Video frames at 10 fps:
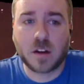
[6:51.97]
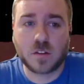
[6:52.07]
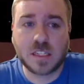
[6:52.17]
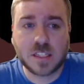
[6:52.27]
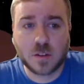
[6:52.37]

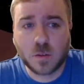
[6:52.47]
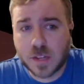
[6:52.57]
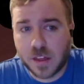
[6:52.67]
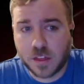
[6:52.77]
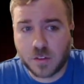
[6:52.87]
He's still only
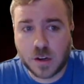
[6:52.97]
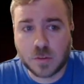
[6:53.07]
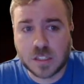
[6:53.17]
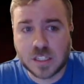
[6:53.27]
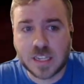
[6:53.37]
got
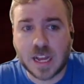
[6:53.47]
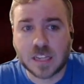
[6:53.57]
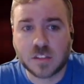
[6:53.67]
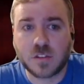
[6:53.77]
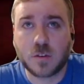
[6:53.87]
31
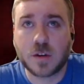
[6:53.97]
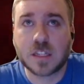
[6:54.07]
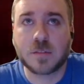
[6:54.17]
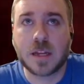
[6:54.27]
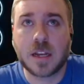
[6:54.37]
stacks of
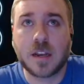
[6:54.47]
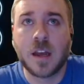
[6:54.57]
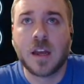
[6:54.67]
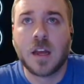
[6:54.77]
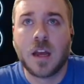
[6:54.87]
underestimated.
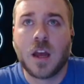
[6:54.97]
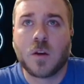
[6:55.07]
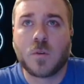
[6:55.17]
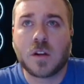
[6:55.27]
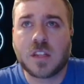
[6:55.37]

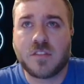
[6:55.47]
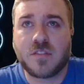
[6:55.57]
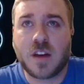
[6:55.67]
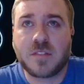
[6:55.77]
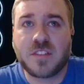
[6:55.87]
Whereas in a
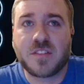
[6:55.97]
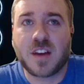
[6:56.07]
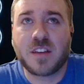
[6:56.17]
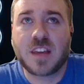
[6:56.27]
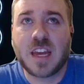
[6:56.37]

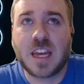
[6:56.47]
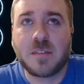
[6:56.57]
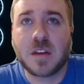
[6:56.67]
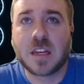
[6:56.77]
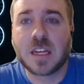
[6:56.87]
5v5
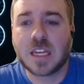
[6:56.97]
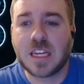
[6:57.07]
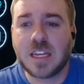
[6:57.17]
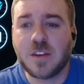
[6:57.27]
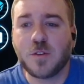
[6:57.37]
game,
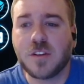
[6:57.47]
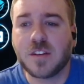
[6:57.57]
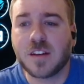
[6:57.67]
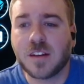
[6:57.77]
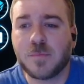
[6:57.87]
he'd
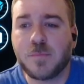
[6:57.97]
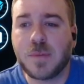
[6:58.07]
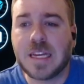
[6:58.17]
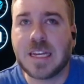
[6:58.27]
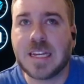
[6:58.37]

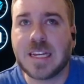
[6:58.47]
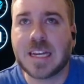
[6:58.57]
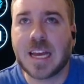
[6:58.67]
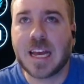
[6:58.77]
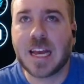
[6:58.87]
be
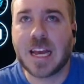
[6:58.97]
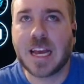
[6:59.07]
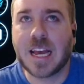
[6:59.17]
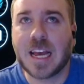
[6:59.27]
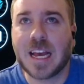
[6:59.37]

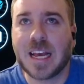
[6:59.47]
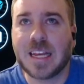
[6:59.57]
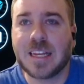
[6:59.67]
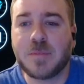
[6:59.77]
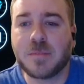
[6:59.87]

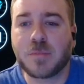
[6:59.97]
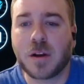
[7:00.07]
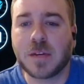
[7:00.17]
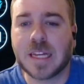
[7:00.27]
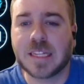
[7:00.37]

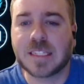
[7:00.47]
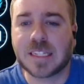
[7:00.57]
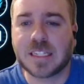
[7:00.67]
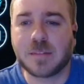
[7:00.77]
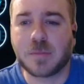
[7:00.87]
probably at
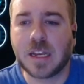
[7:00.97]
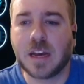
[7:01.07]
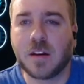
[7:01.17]
60 by now.